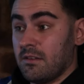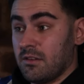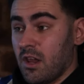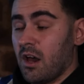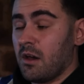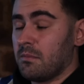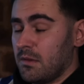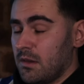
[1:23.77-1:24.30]

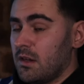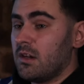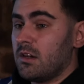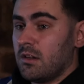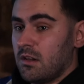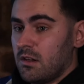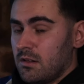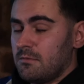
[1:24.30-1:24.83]
Three goals
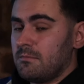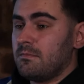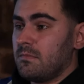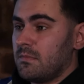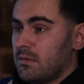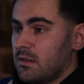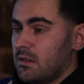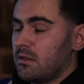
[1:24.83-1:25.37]
away from home.
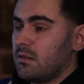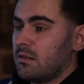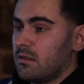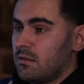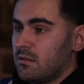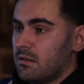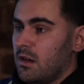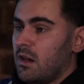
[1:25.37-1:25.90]
What a
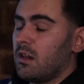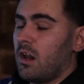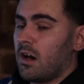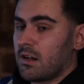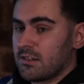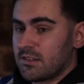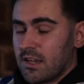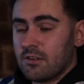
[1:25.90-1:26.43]
response. Like
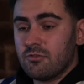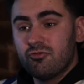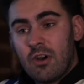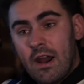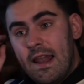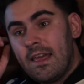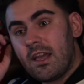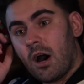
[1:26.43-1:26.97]
I say,
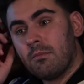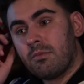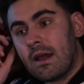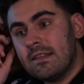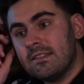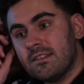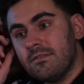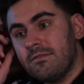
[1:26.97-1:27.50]
really
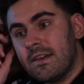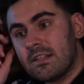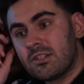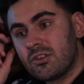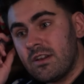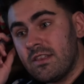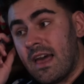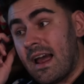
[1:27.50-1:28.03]
comprehensive
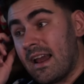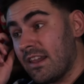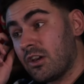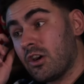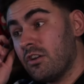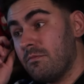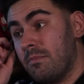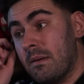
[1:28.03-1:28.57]
victory there, and it
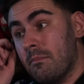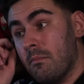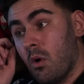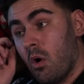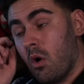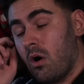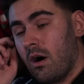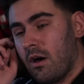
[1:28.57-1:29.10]
could have been
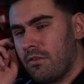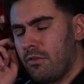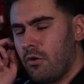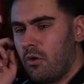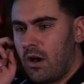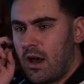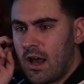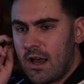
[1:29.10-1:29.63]
more.
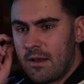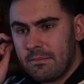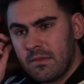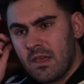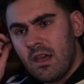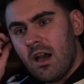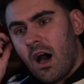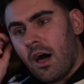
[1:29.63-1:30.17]

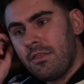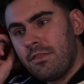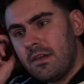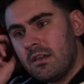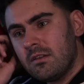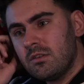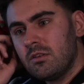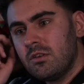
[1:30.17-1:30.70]
I
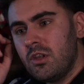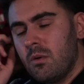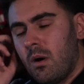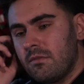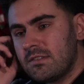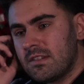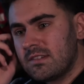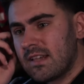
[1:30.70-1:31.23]
think you
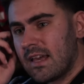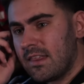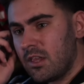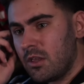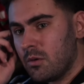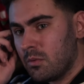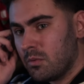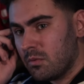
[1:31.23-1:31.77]
obviously say that
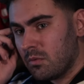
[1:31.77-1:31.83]
you